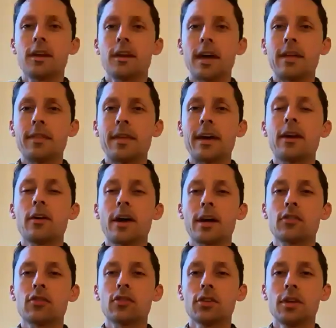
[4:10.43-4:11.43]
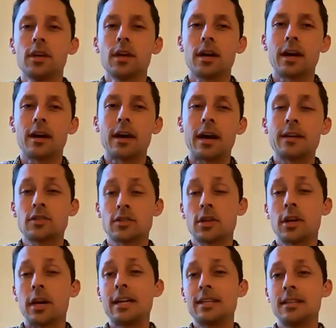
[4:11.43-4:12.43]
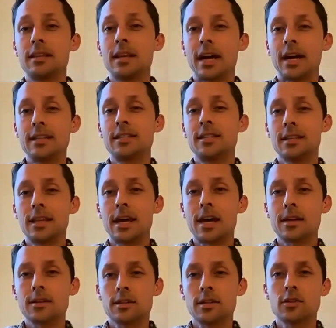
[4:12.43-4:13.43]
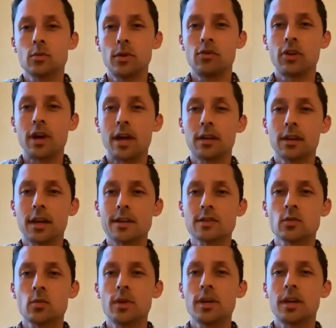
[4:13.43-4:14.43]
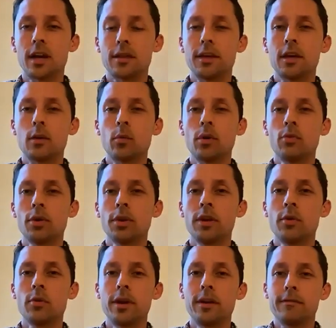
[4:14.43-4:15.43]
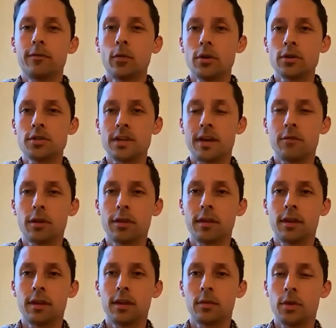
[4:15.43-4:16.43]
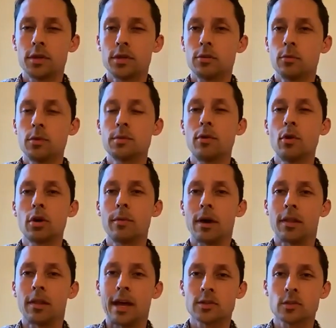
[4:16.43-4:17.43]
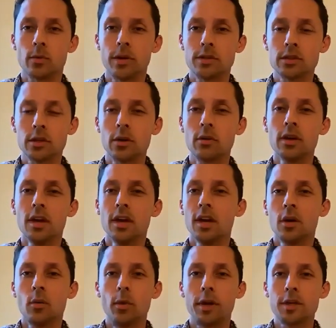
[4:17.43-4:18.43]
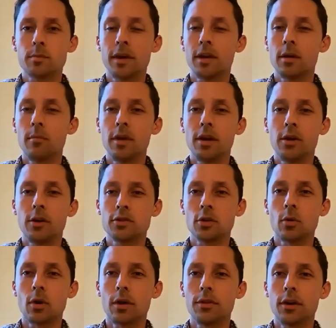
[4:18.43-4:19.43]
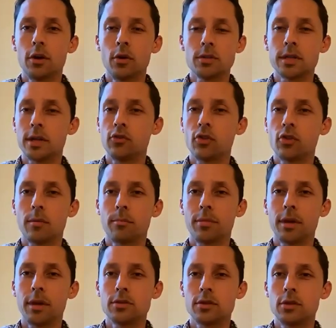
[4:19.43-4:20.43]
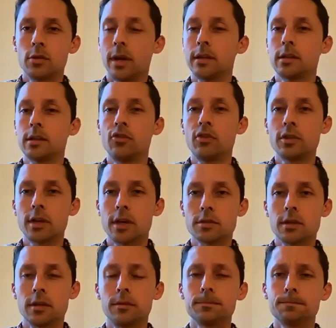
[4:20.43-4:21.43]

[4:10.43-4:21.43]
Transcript: that'll actually, I did that since we chatted last week, and I think it would really reinforce everything we spoke about last week. So we could spend a minute or two on those, then jump into antigen testing.